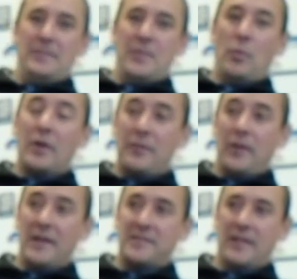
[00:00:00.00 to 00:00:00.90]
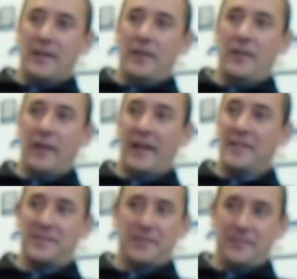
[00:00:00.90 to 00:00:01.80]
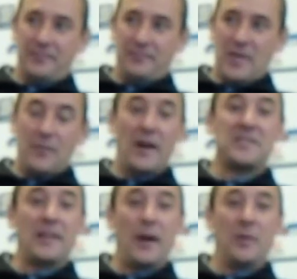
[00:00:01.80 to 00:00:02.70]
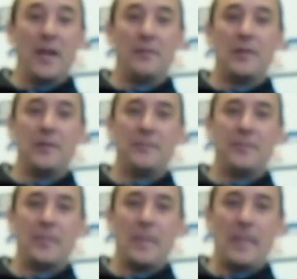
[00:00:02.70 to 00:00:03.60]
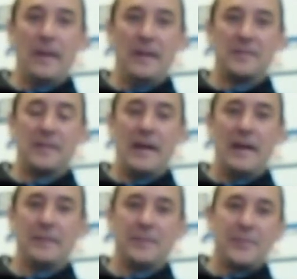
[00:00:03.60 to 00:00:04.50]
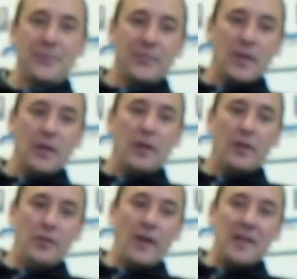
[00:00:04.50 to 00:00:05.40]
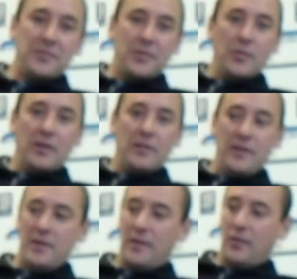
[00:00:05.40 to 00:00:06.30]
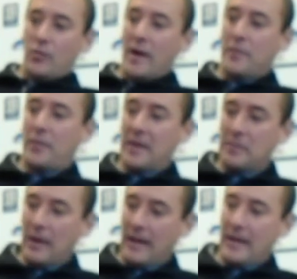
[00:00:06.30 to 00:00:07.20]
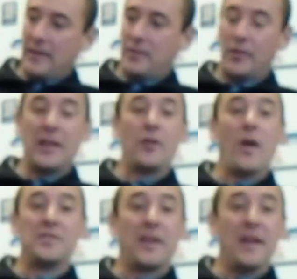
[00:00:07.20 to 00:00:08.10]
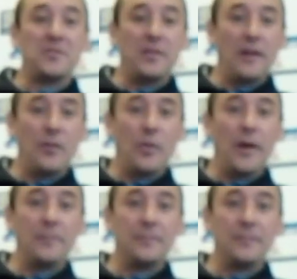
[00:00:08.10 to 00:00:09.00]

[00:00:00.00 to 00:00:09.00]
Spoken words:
The advice that I would give you is that you guys are doing the right thing by getting your education out of the way.